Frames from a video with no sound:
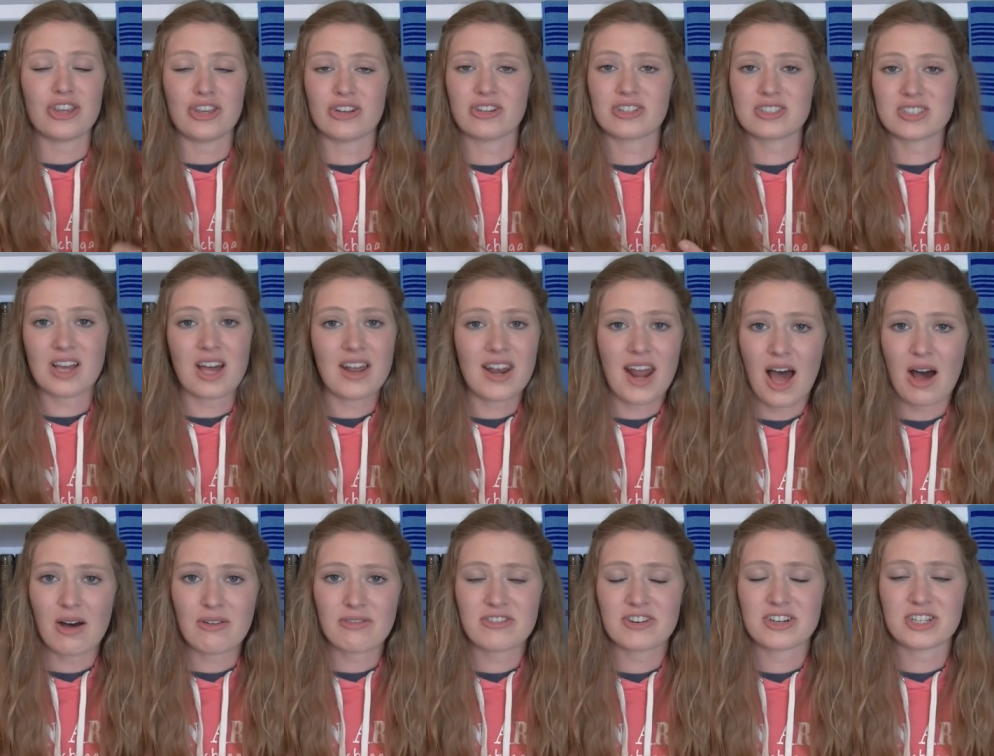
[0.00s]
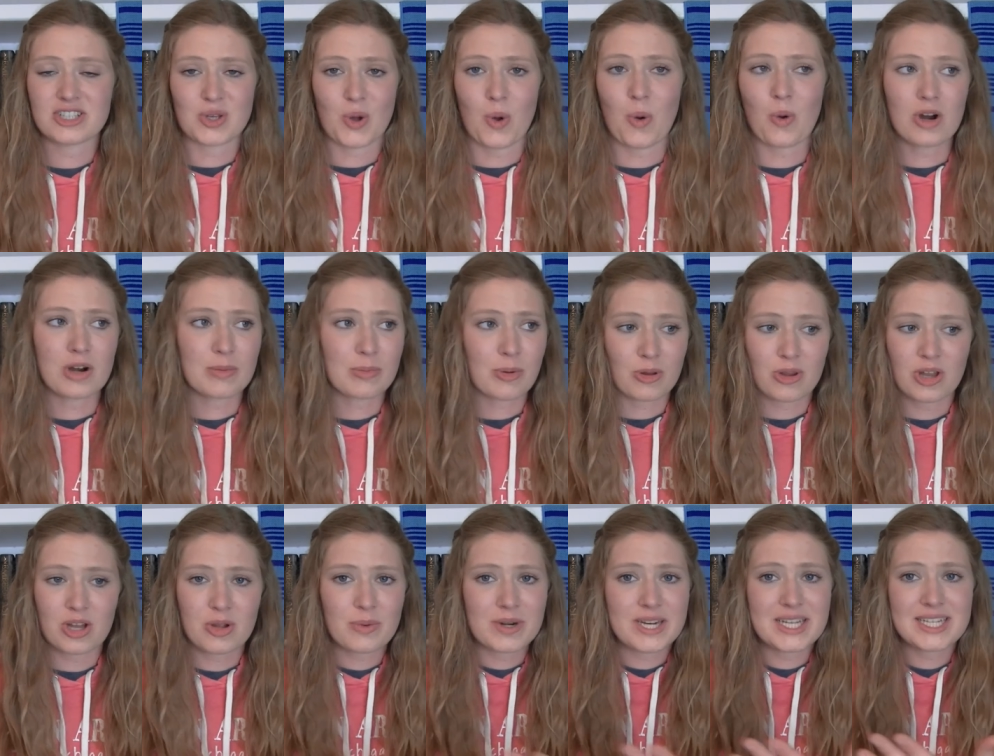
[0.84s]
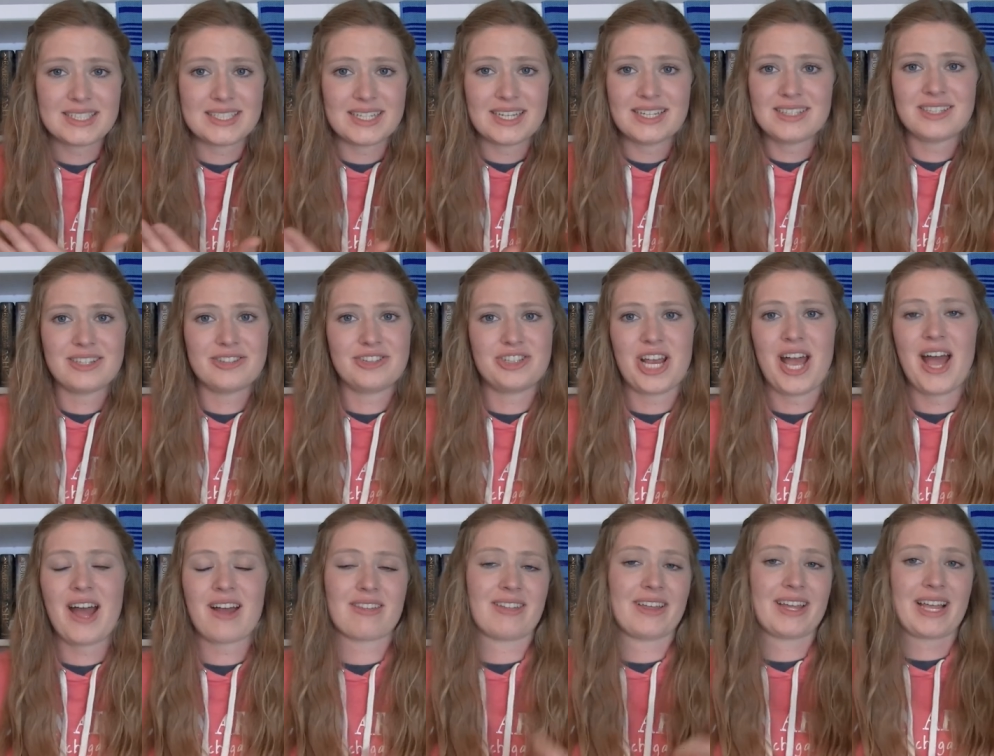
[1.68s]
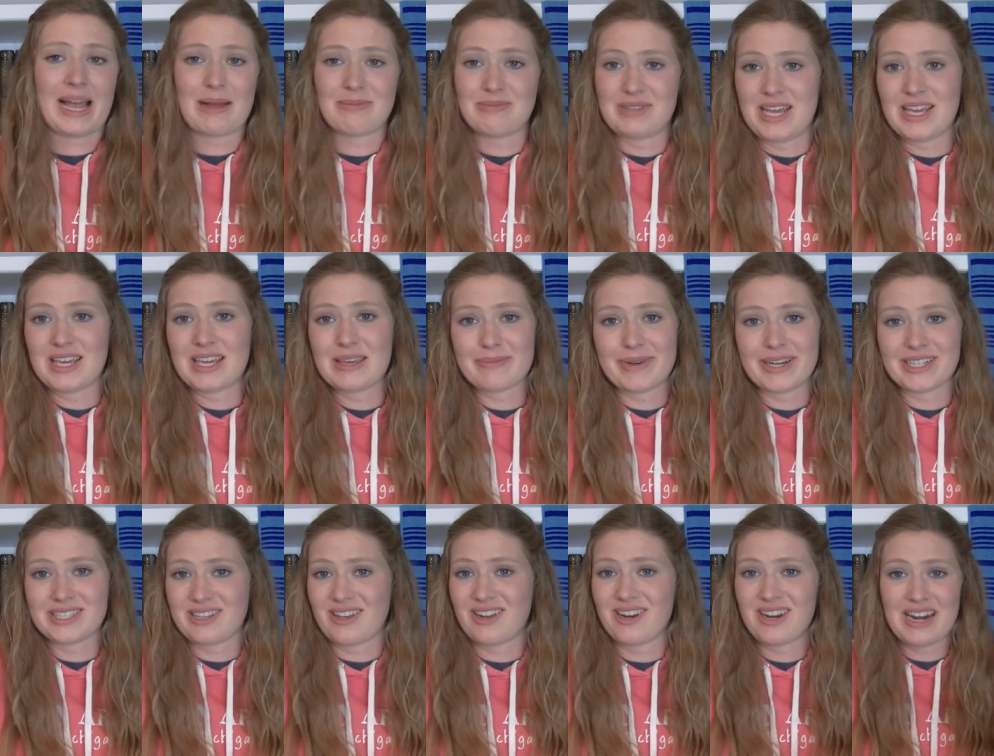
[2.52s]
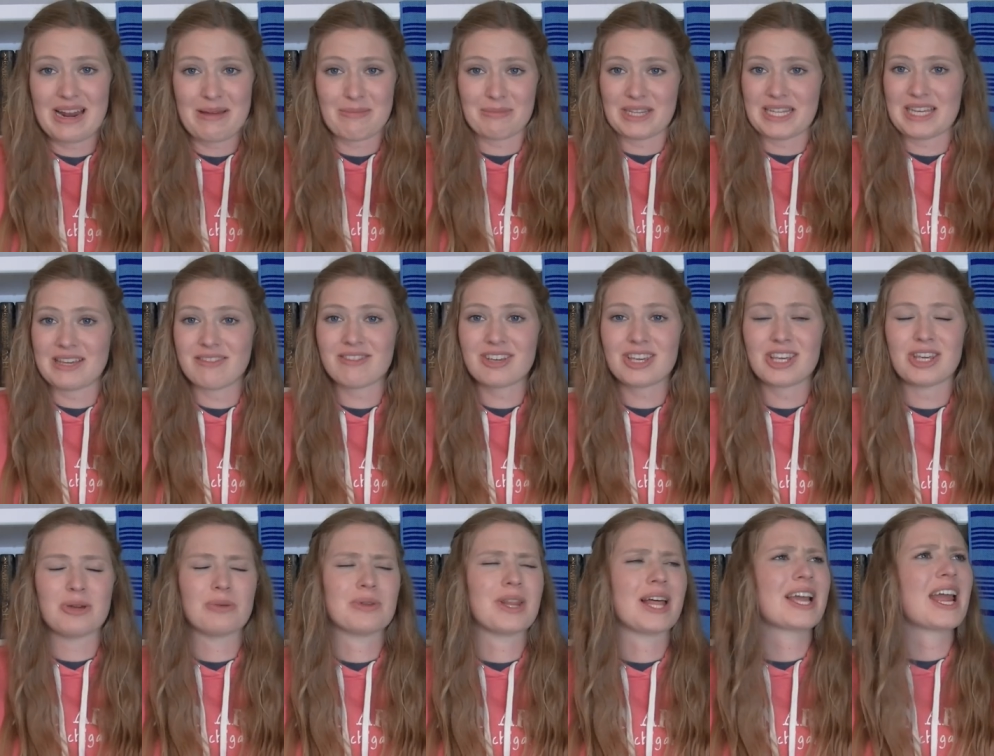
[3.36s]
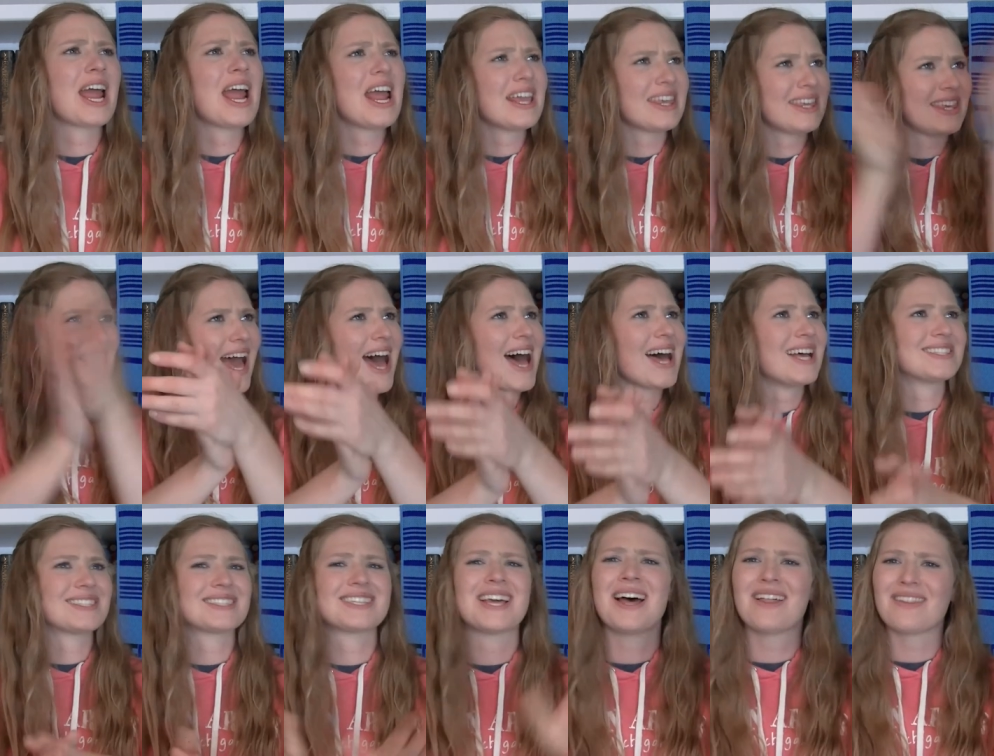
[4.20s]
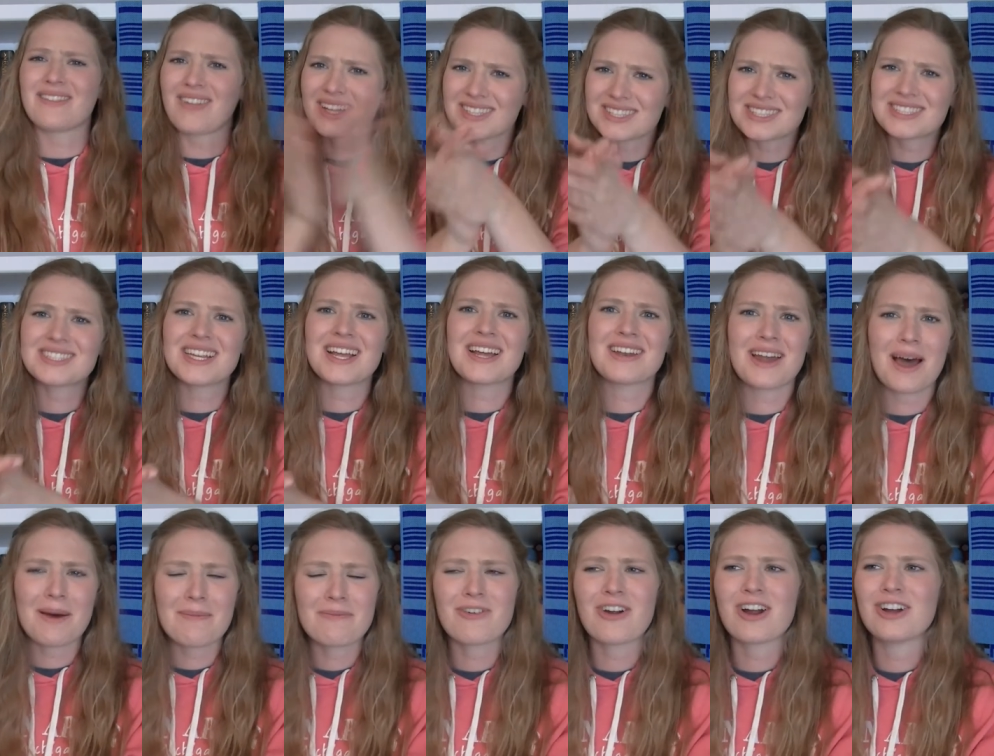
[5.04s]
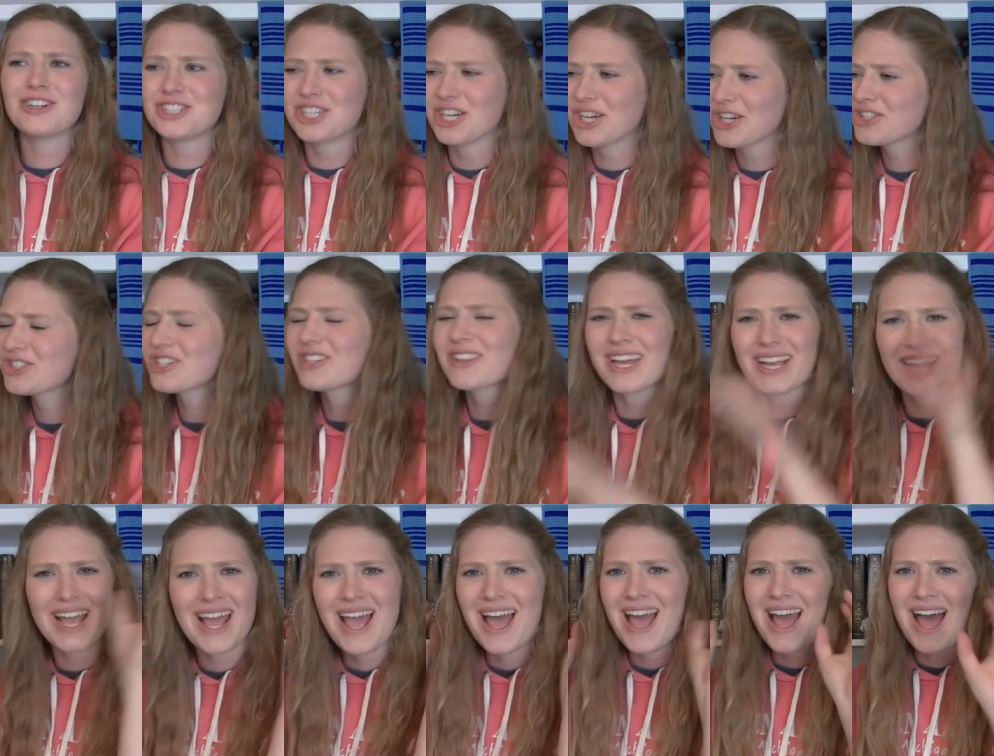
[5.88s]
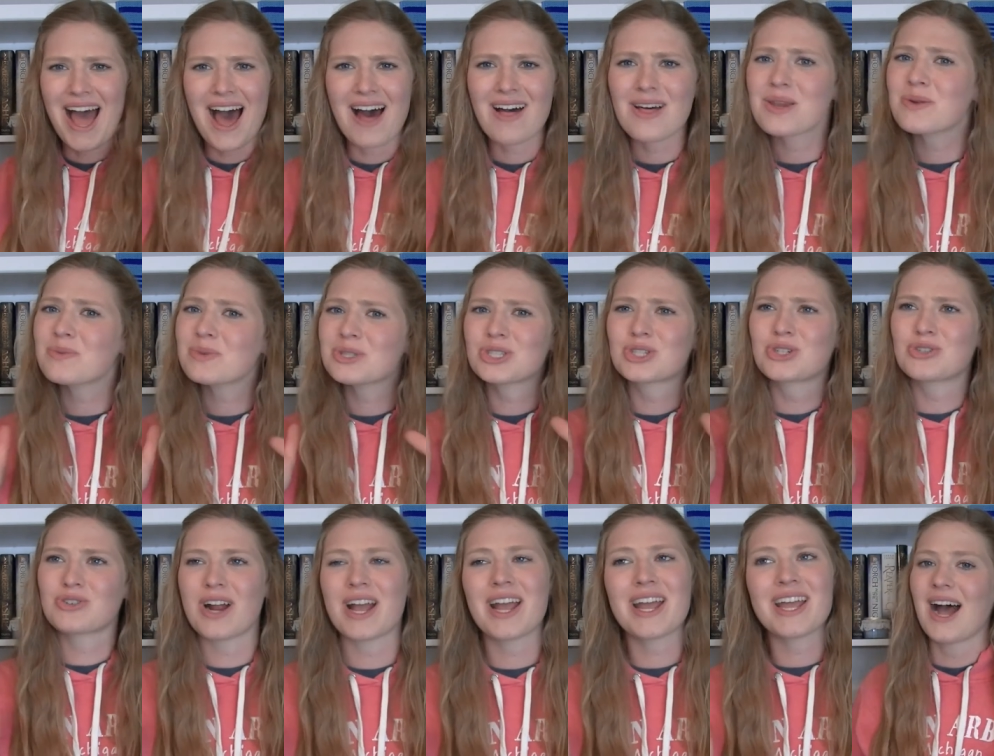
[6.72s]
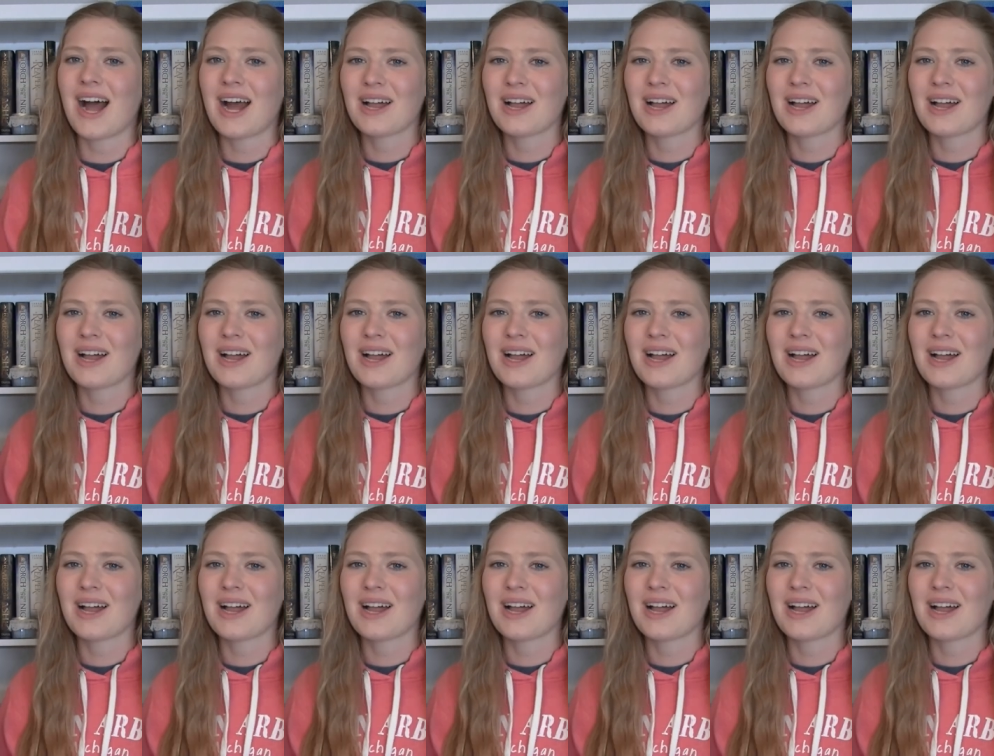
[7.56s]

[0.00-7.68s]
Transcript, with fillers: your son Alfred is horrible. Look what he did to Jack. Like, I'm taking my son and I'm leaving you. Like, yes, let's stand up for our children. Like, Ellen was great.